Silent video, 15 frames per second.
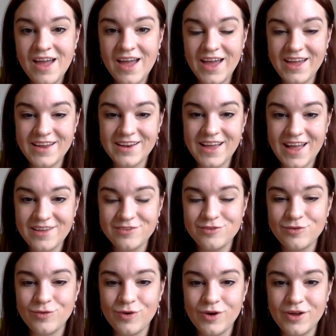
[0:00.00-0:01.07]
in
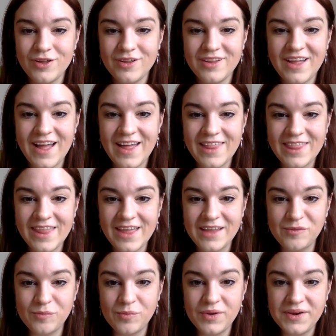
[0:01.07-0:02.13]
castor oil, and
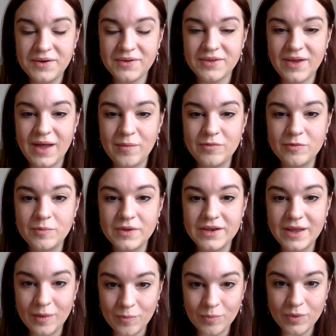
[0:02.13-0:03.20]
then put it on your abdomen
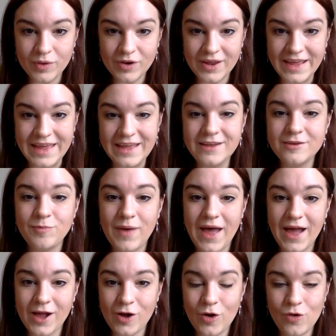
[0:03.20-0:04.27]
and put a heat
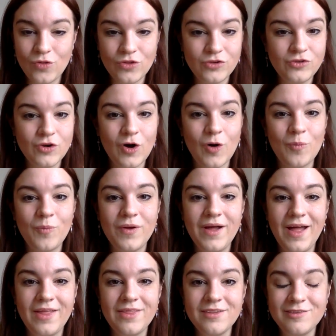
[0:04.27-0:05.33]
pack on the top.
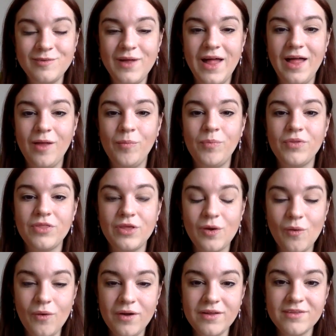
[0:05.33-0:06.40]
And this will help the
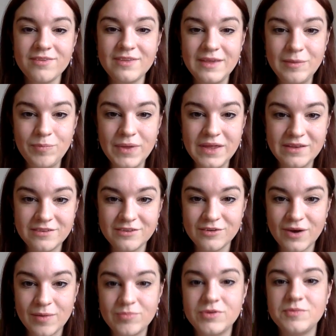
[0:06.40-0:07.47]
oil seep into your
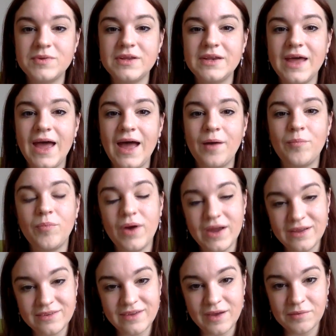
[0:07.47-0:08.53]
abdomen and
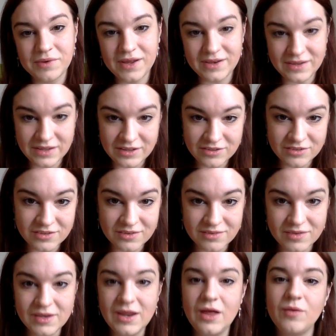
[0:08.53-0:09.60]
break down adhesions
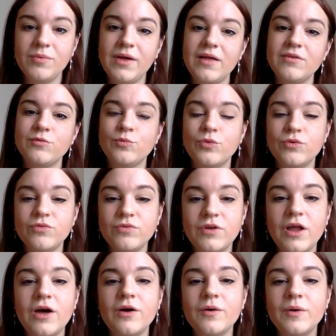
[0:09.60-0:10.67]
and help get some more
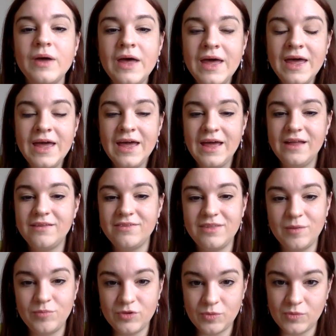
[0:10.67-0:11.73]
flow into the
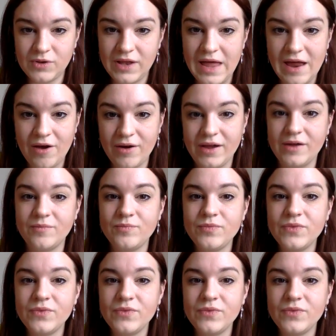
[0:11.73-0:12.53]
abdominal area.